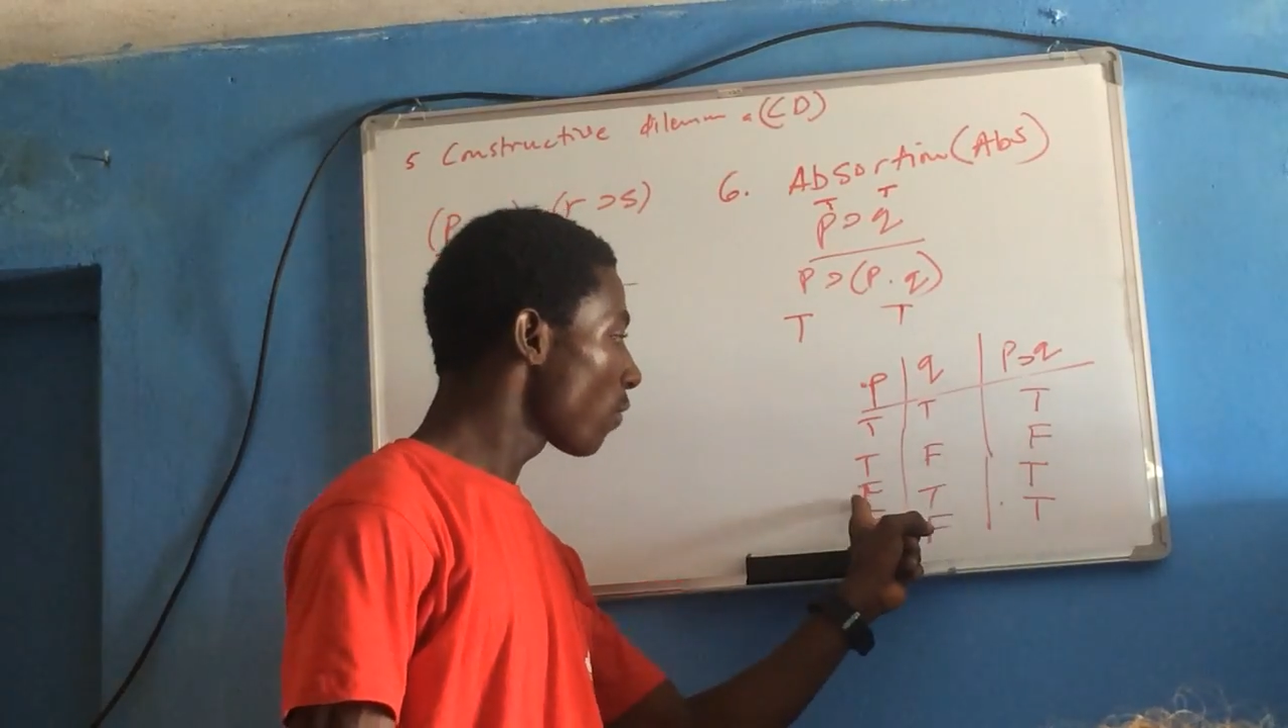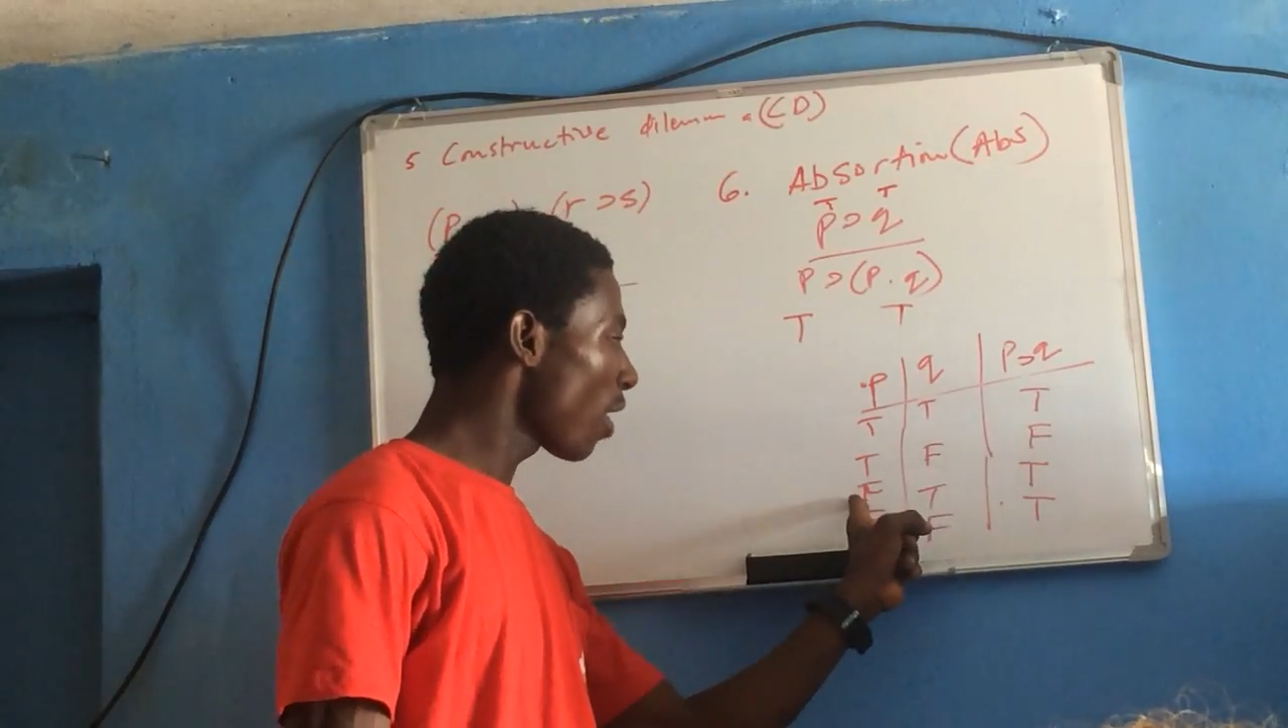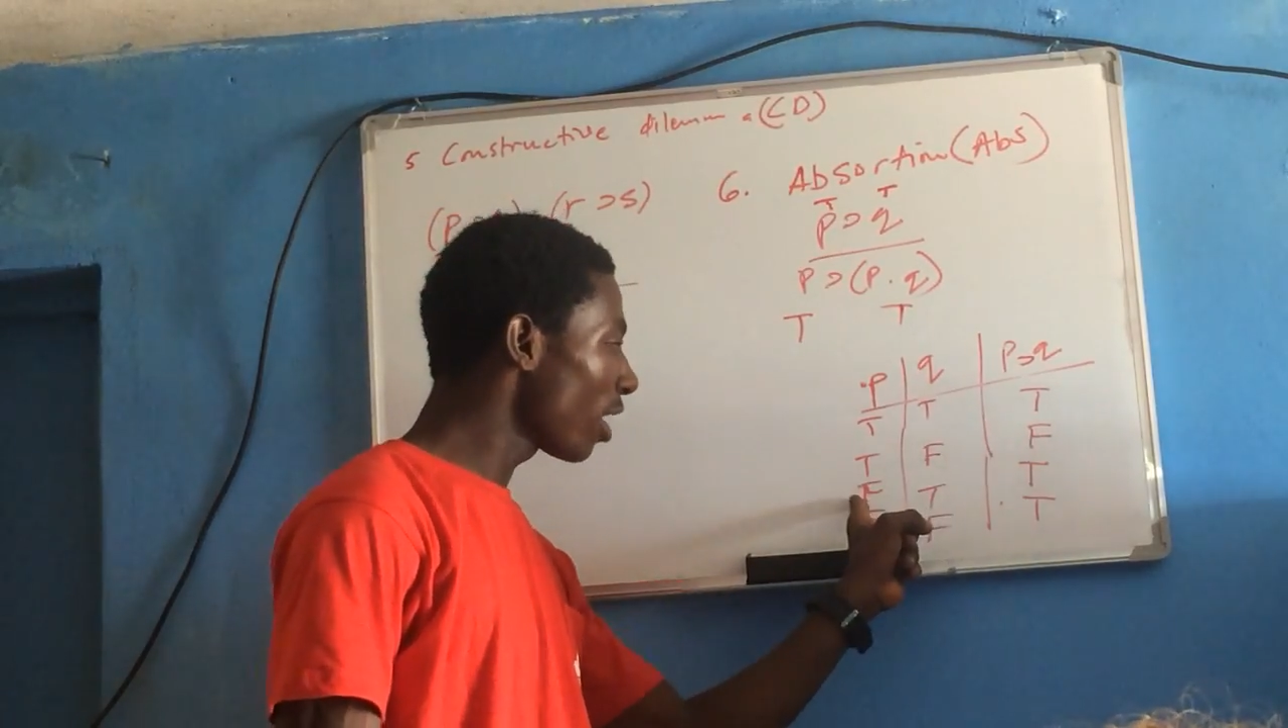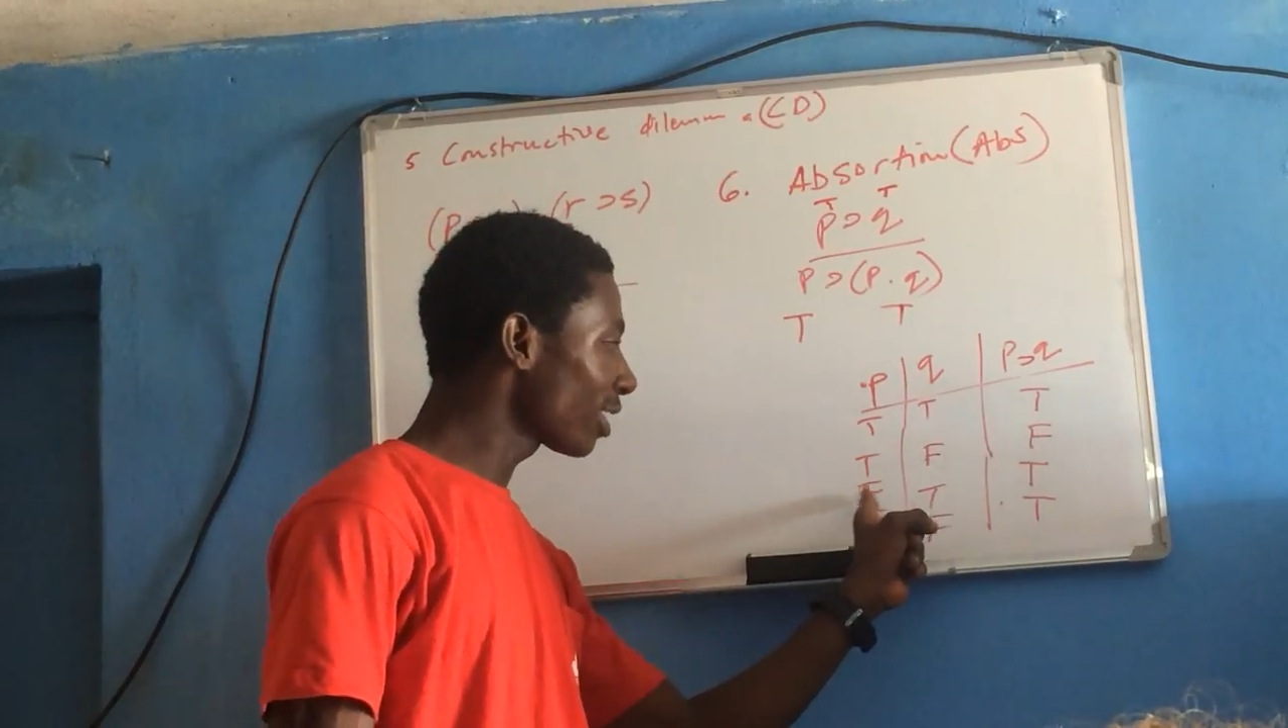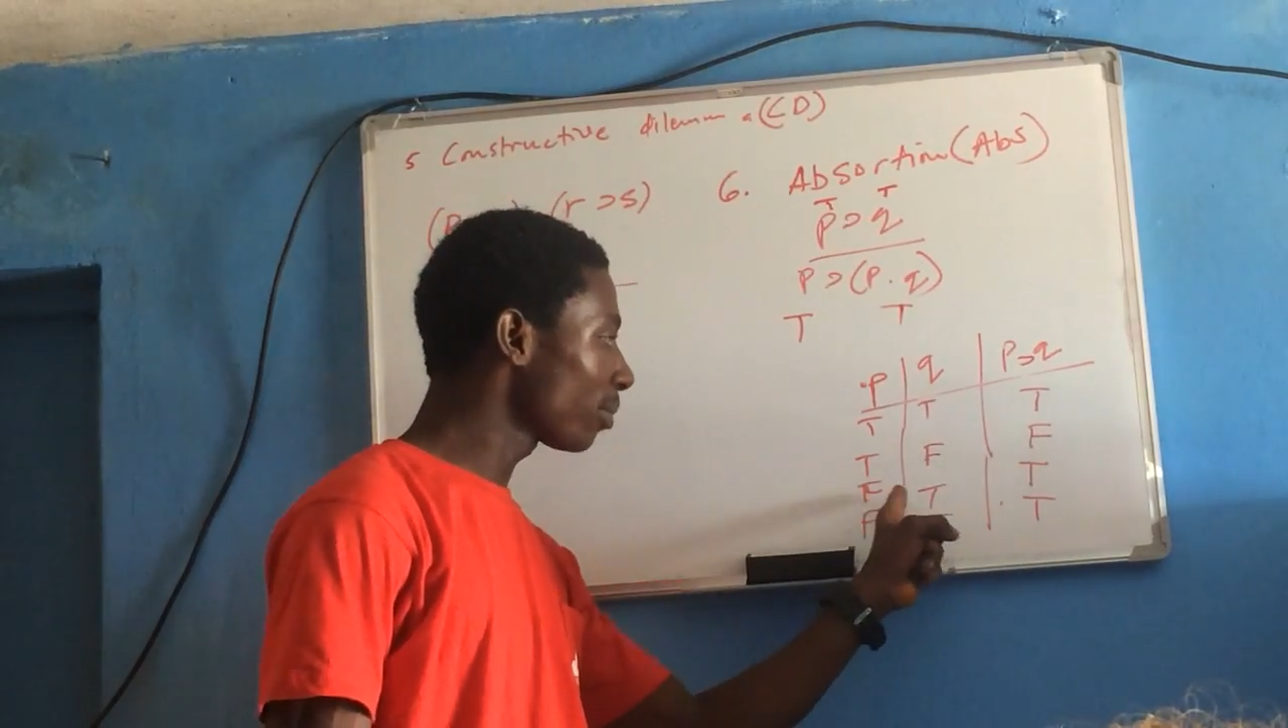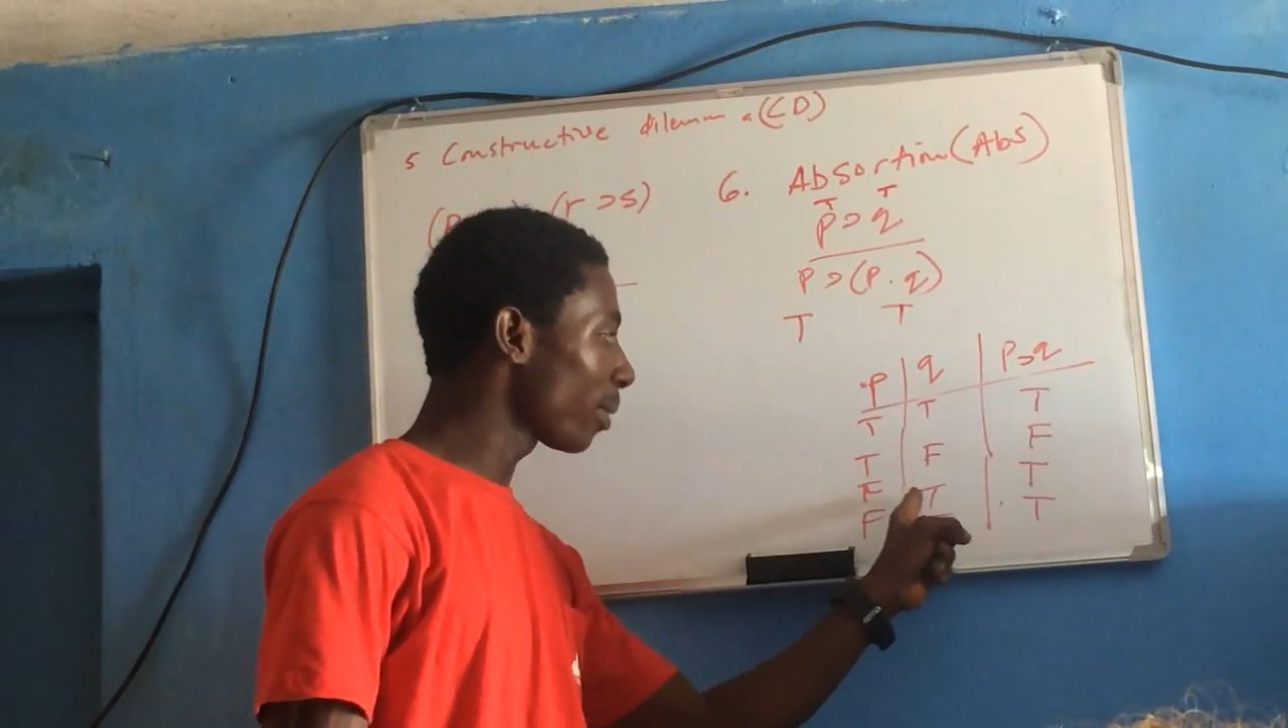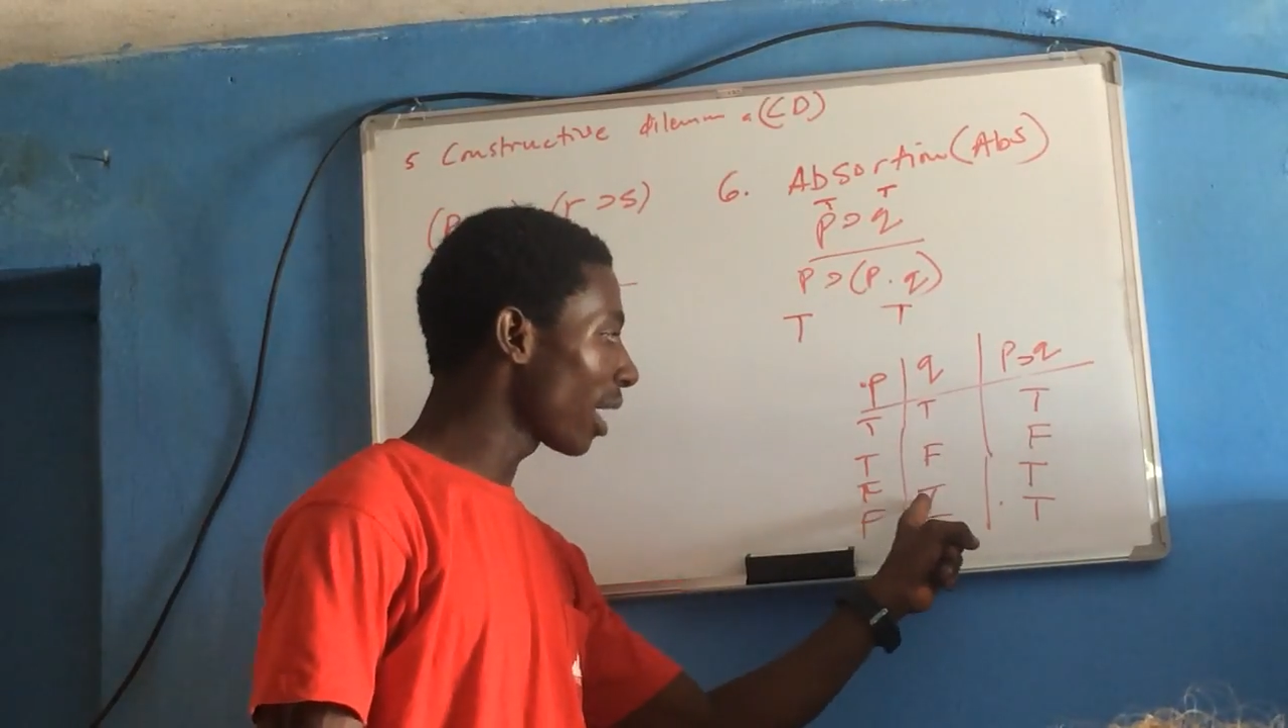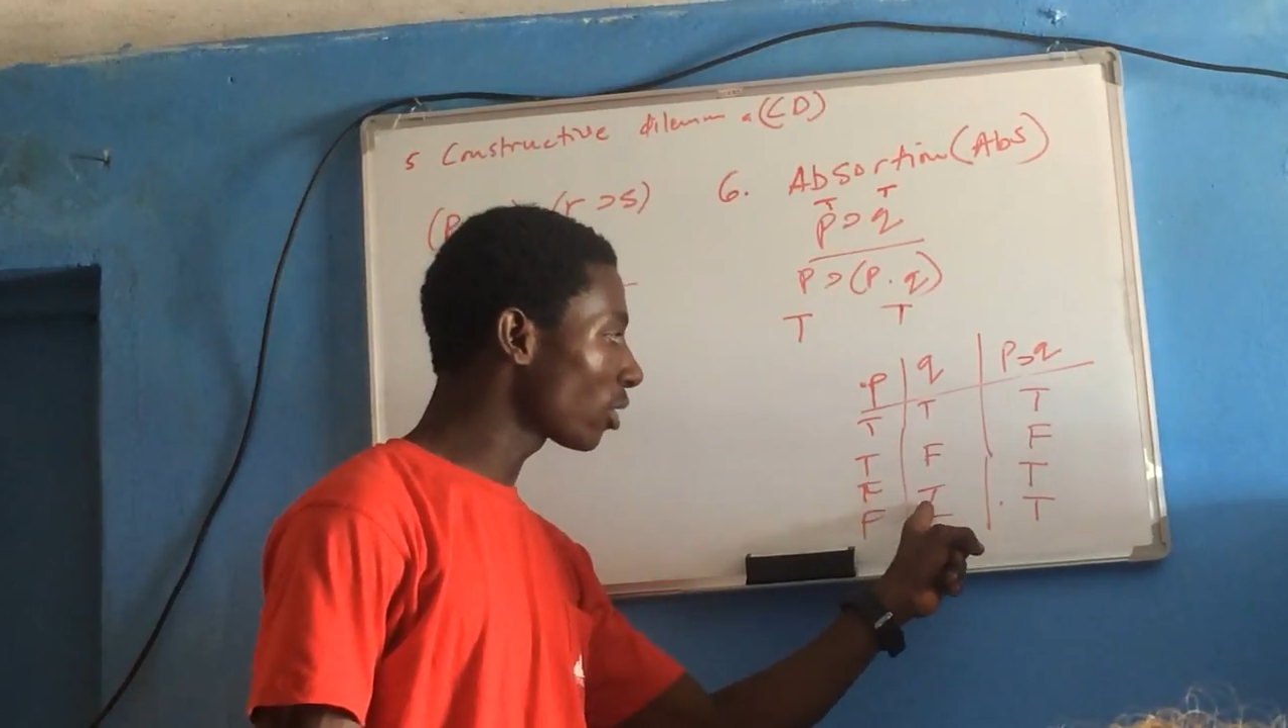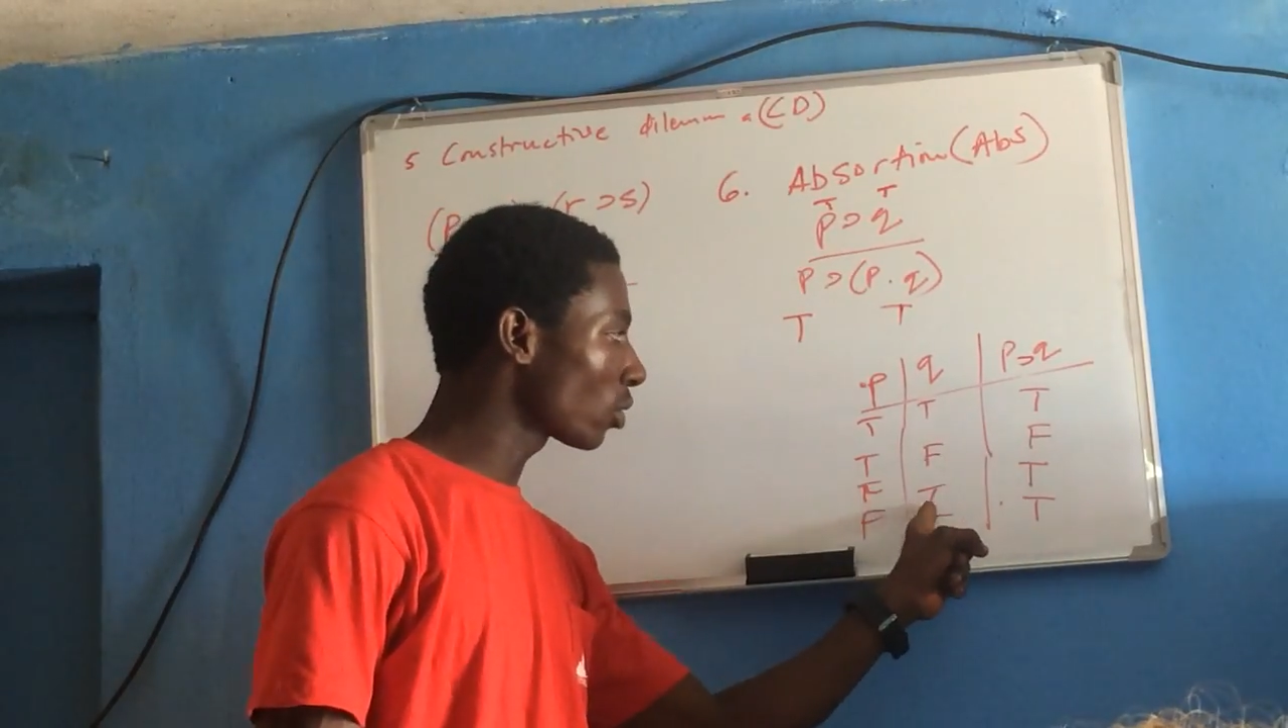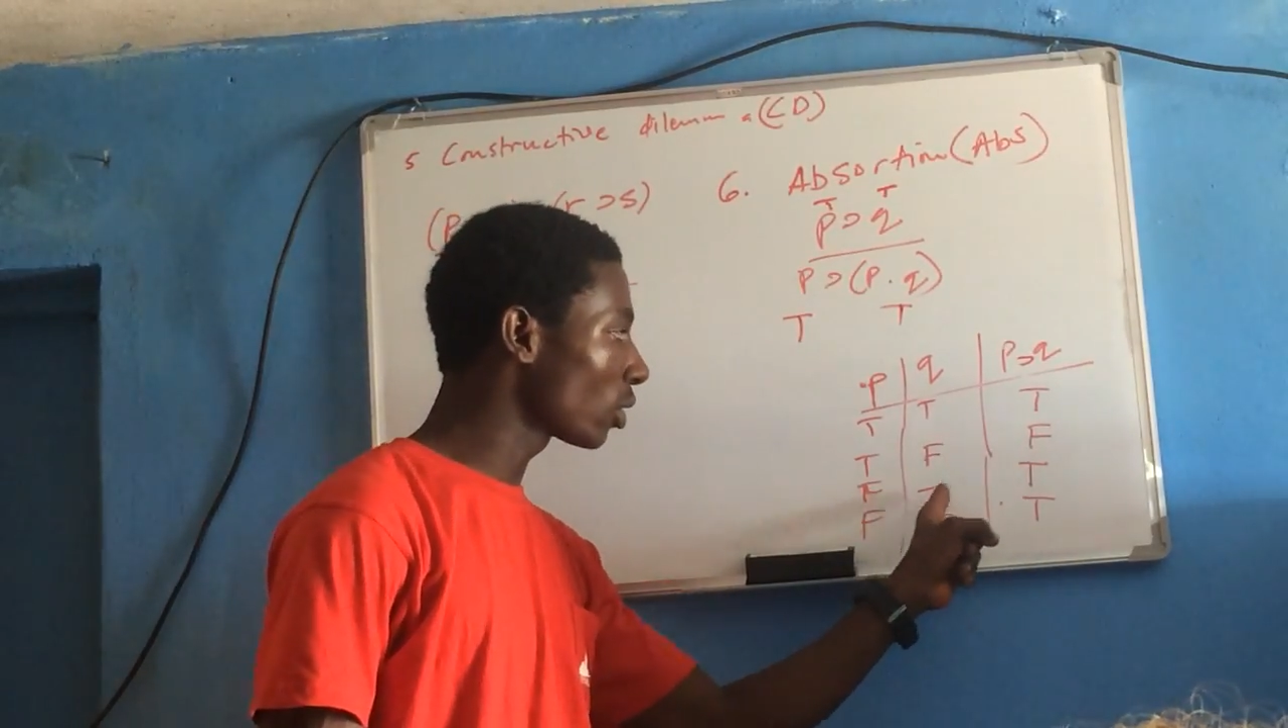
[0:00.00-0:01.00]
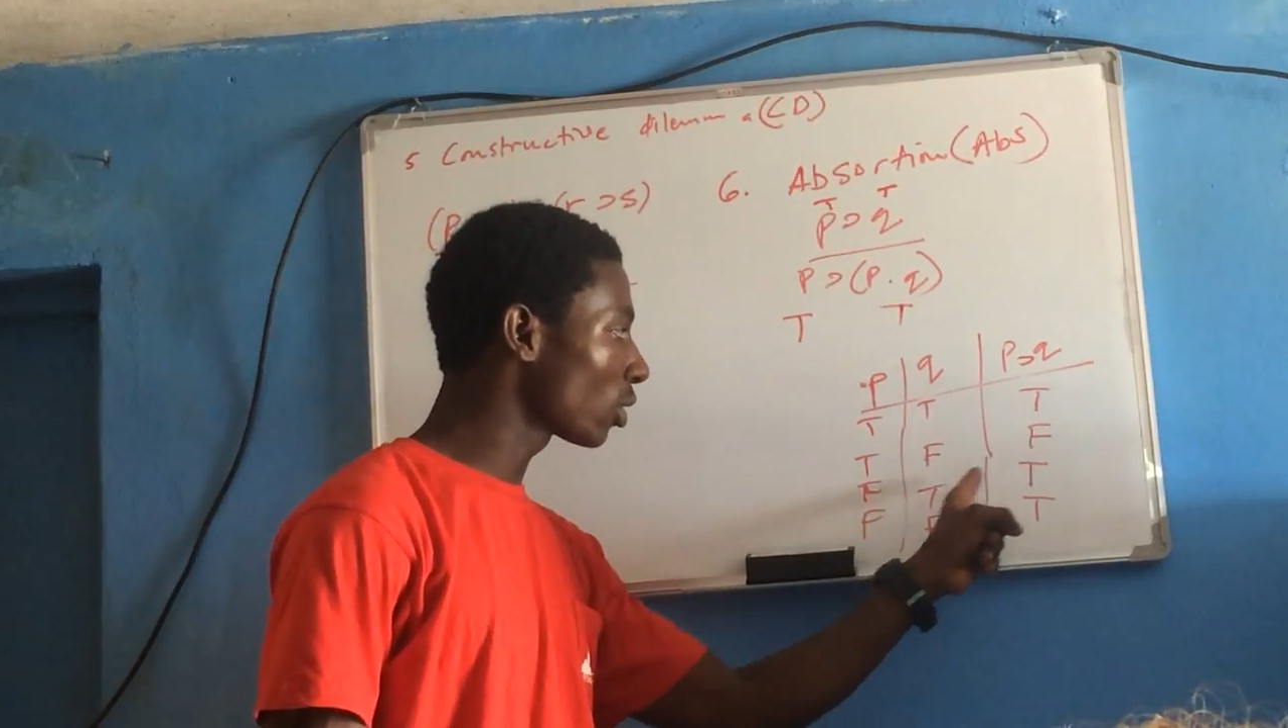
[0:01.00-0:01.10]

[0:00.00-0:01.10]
False implies true